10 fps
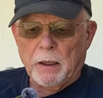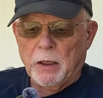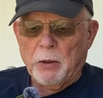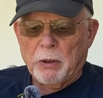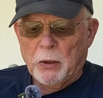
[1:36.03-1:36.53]

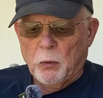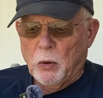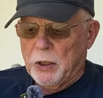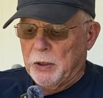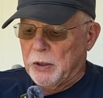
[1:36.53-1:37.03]
You might
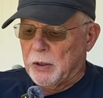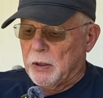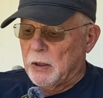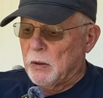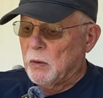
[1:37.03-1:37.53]

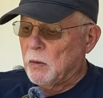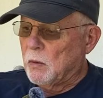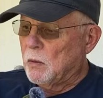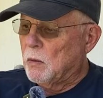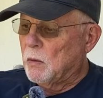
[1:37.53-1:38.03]
wonder
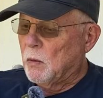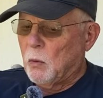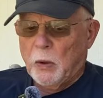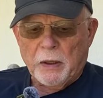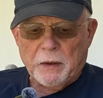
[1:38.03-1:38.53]

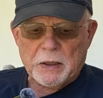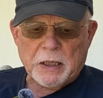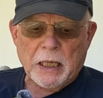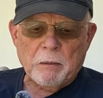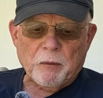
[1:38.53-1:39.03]
where this
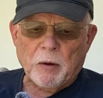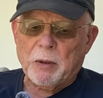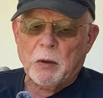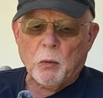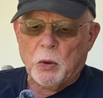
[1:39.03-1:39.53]
came from.
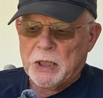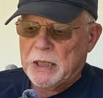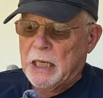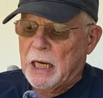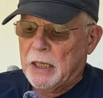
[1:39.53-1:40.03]
It was
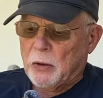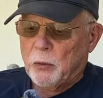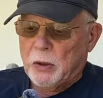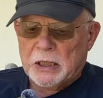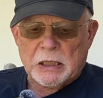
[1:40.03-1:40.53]
not
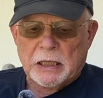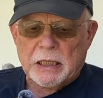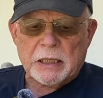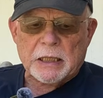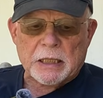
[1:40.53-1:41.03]

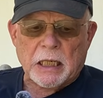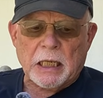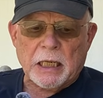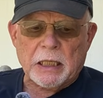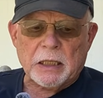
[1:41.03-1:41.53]
originally
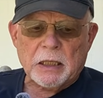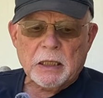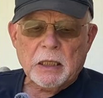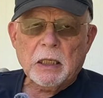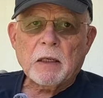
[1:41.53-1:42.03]
designed
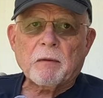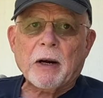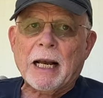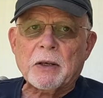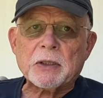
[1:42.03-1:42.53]

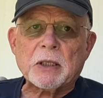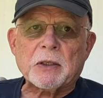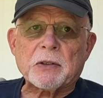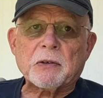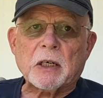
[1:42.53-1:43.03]
for house
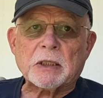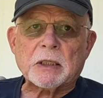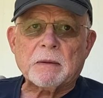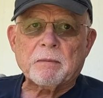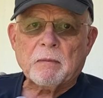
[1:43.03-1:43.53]

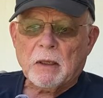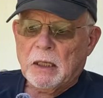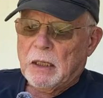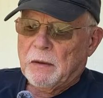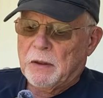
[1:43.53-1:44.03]
construction.
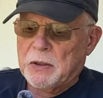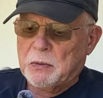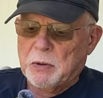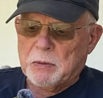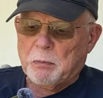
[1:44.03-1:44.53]

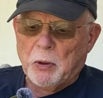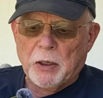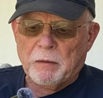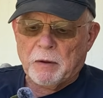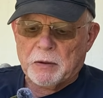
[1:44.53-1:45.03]
This was
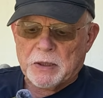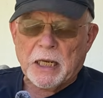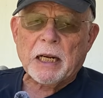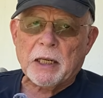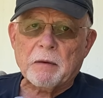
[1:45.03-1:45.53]
part of a
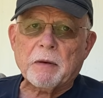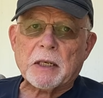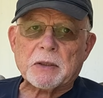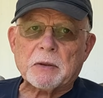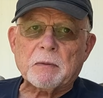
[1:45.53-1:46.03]
sailing
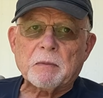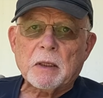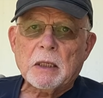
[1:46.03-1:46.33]
vessel,